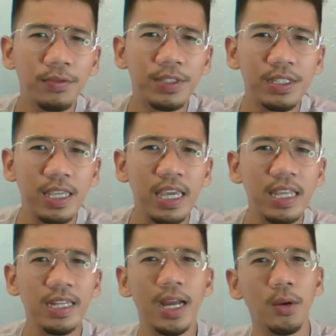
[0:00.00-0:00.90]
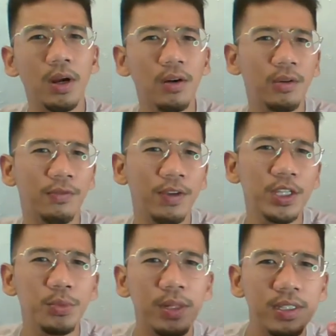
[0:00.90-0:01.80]
We've seen how our
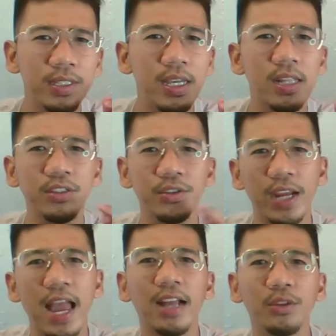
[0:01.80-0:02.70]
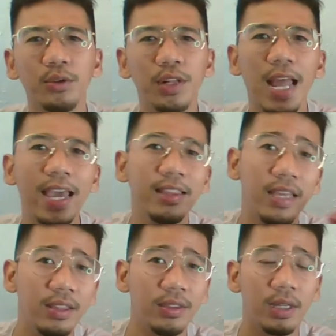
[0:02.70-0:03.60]
visual cells react to
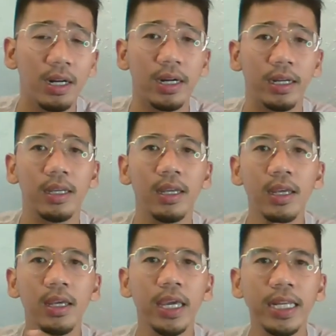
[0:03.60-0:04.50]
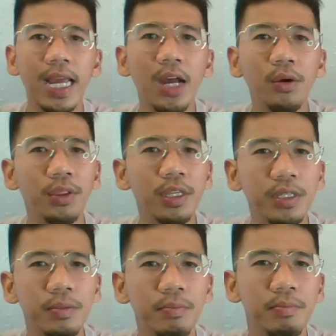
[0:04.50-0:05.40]
light and dark, and how
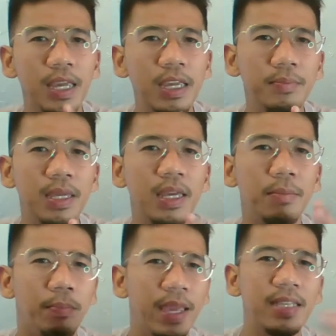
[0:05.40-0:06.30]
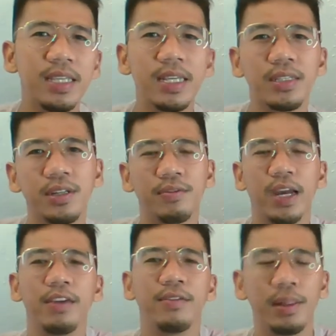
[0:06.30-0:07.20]
this may be a basic
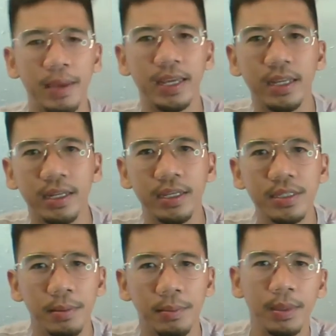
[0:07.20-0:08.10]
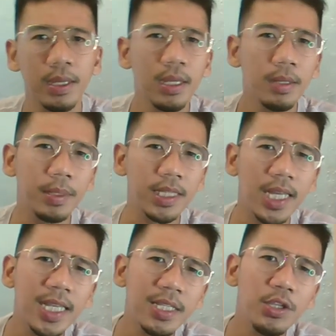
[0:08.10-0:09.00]
survival mechanism.
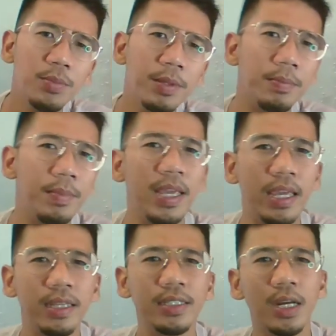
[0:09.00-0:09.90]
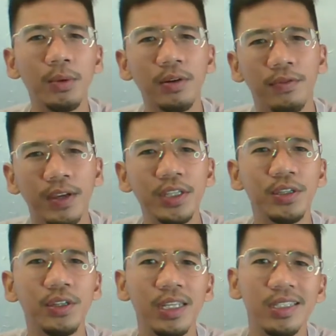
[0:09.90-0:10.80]
But as human beings, our
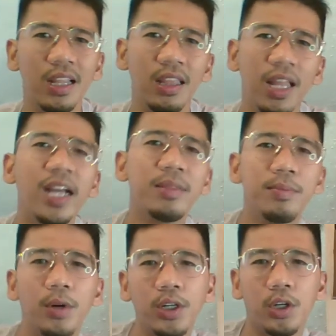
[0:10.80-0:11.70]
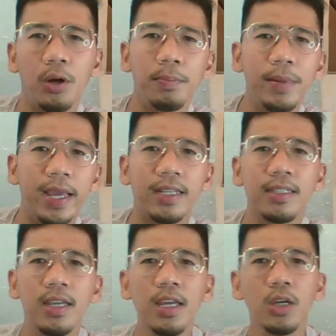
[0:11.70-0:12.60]
vision is a lot more
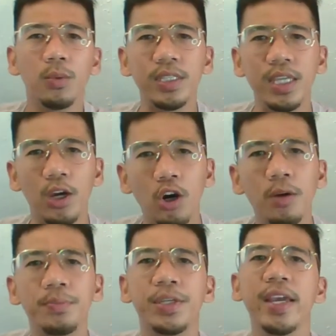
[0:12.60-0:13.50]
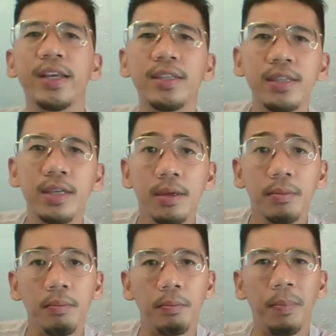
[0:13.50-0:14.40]
complex. We see objects,
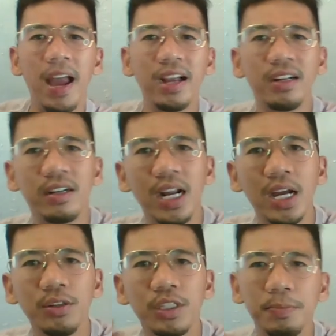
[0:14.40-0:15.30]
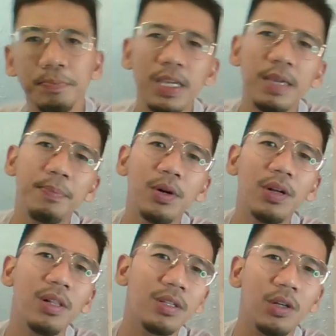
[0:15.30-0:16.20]
backgrounds,
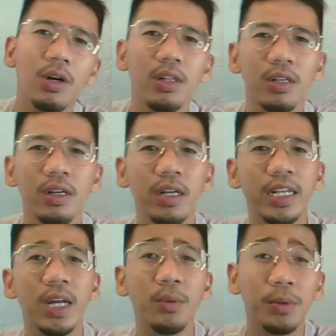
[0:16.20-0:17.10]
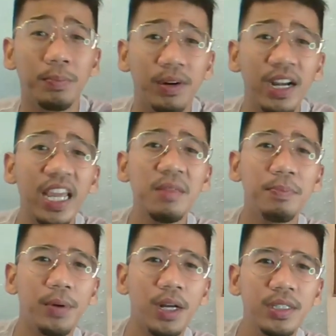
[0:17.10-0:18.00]
people, color, and our
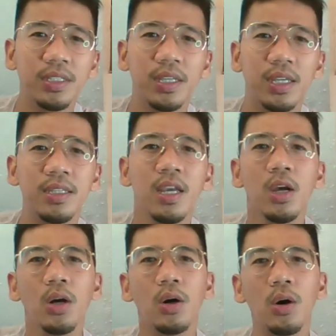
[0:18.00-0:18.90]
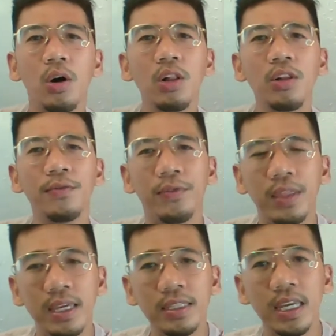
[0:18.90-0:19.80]
brain processes all of
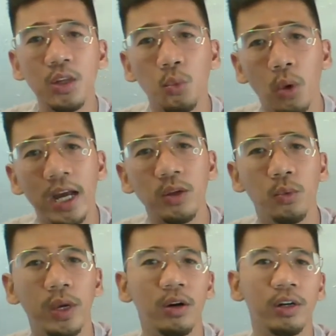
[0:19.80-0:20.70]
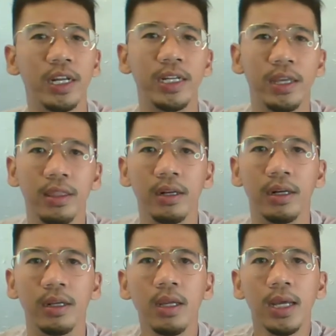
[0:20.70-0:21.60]
this in one way or
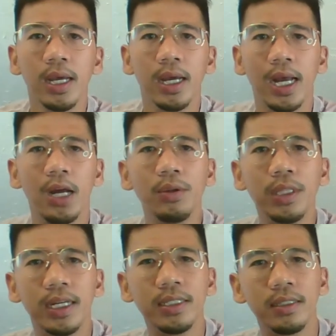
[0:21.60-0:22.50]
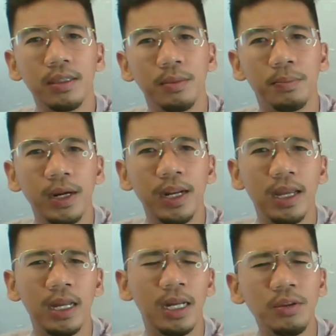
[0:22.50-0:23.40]
another. How does
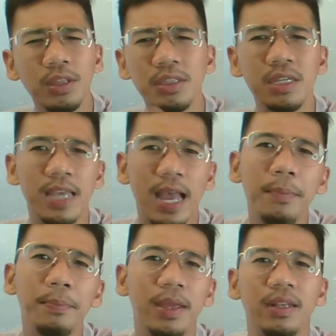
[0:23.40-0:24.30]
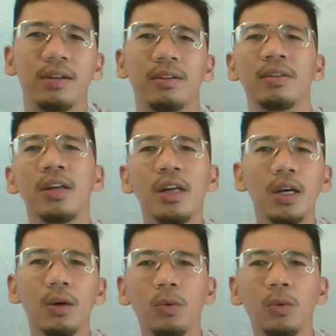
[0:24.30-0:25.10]
this happen?